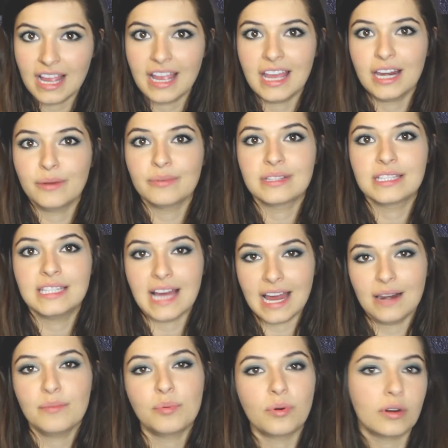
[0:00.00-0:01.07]
and it was
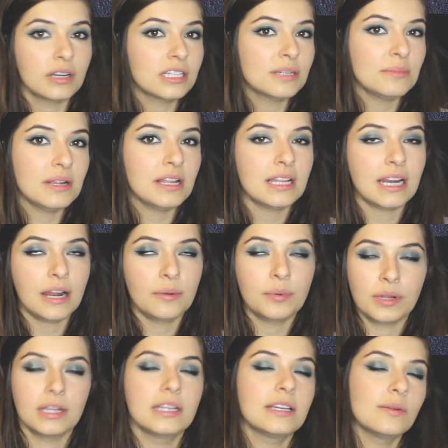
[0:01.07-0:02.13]
that important to me that I
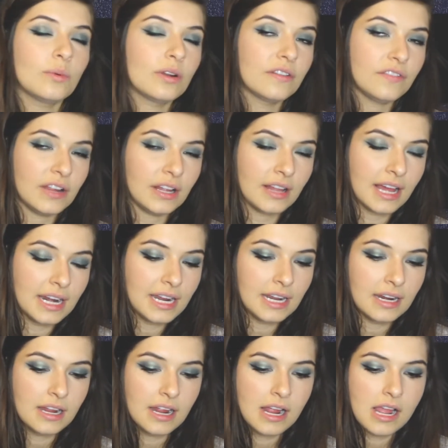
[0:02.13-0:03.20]
really didn't want to fail at
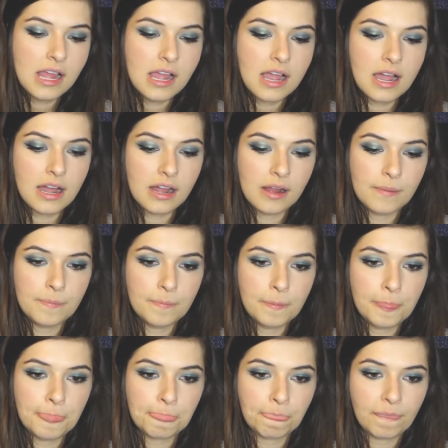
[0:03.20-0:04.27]
it.
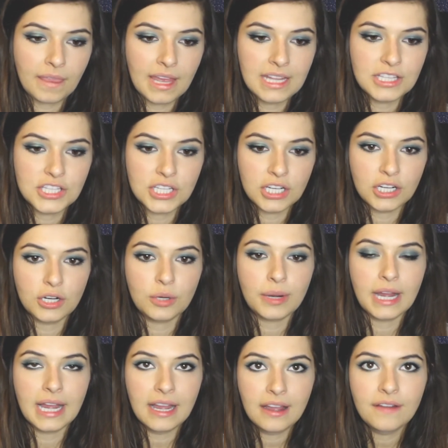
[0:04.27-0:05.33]
And so
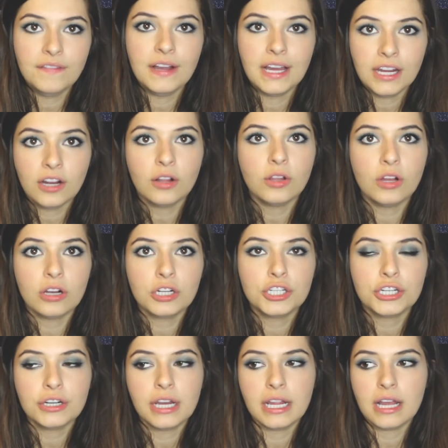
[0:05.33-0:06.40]
I have had a long
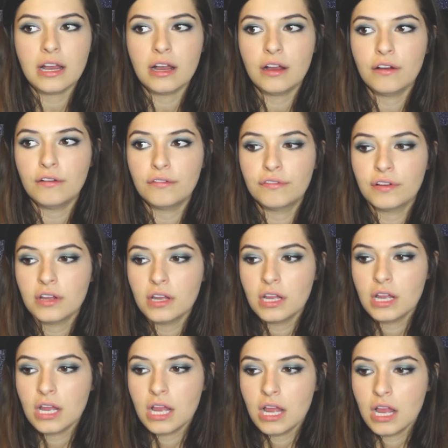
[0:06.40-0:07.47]
journey of,
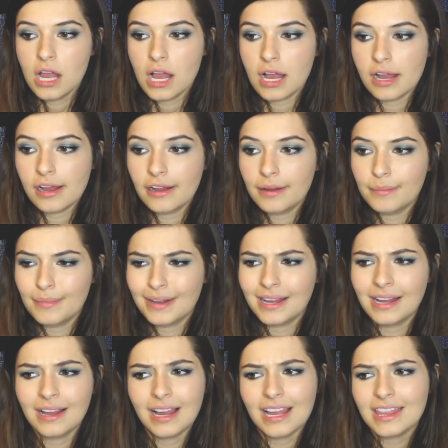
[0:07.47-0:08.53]

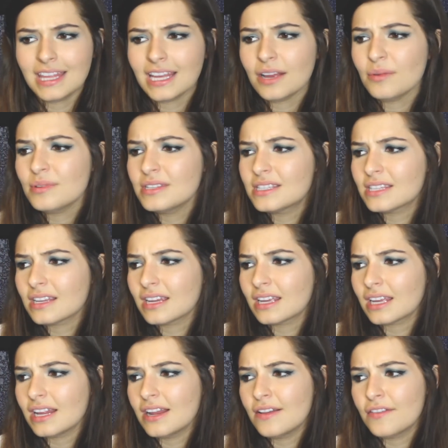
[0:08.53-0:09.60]
I think I was
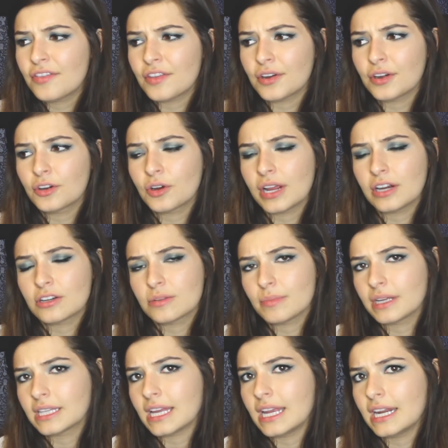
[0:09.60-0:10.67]
in 3rd grade or
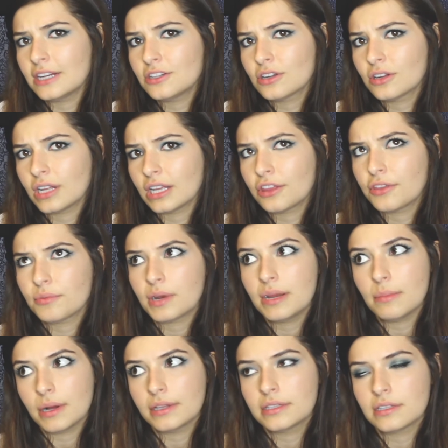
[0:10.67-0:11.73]
something like that, and I took
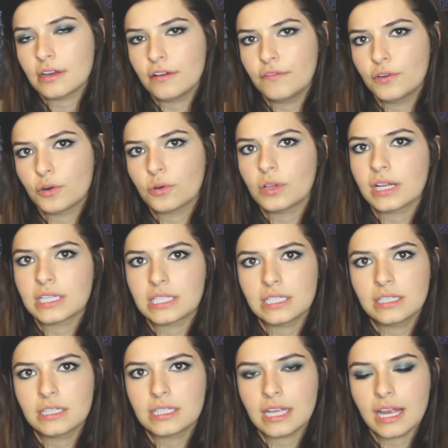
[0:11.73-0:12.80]
3 months of vocal
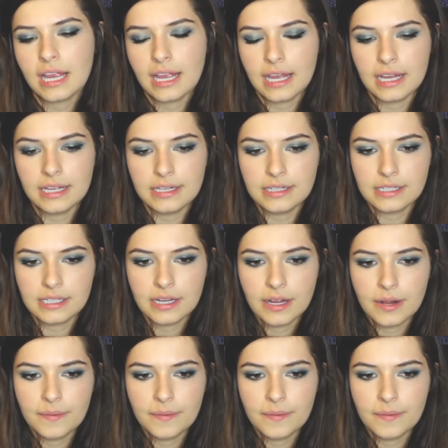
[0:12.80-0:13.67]
lessons, and